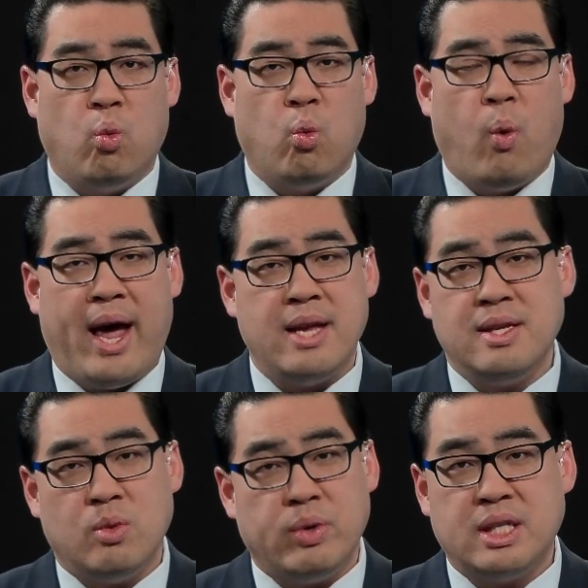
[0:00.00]
when
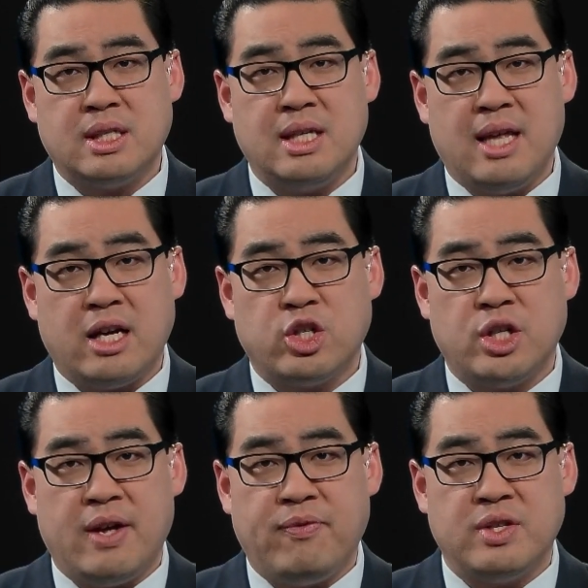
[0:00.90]
did we see that
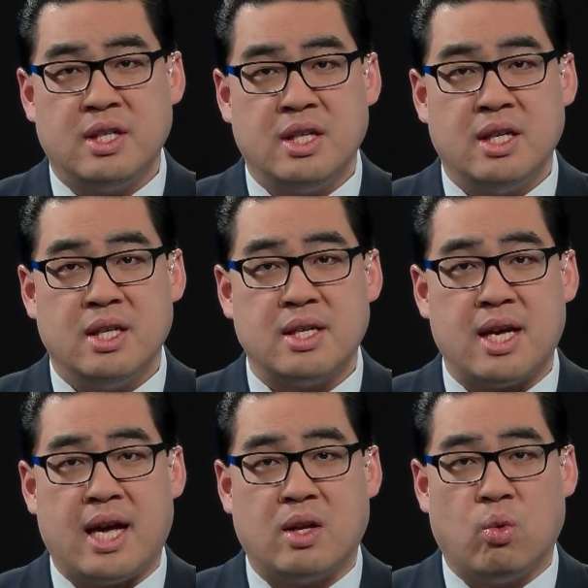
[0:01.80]
shift?
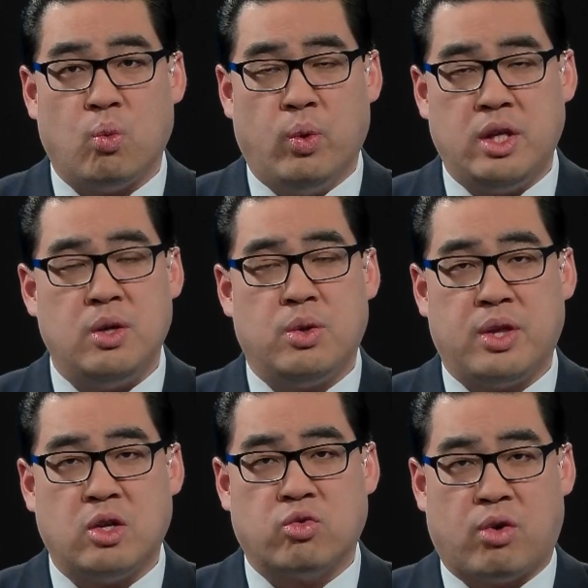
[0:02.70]
And what do you
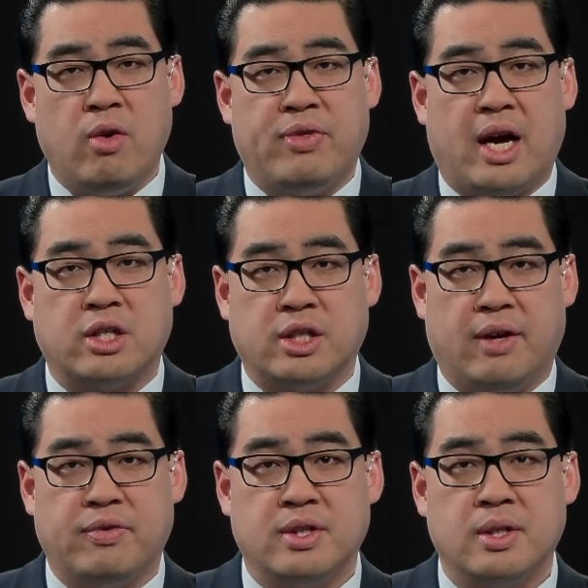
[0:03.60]
think drove that
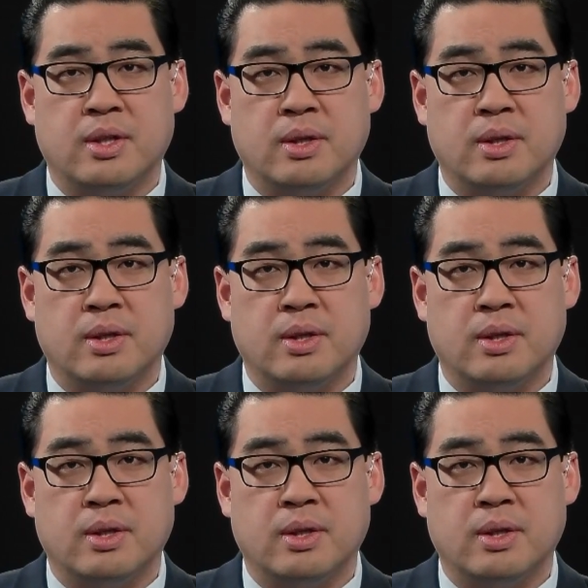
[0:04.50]
shift?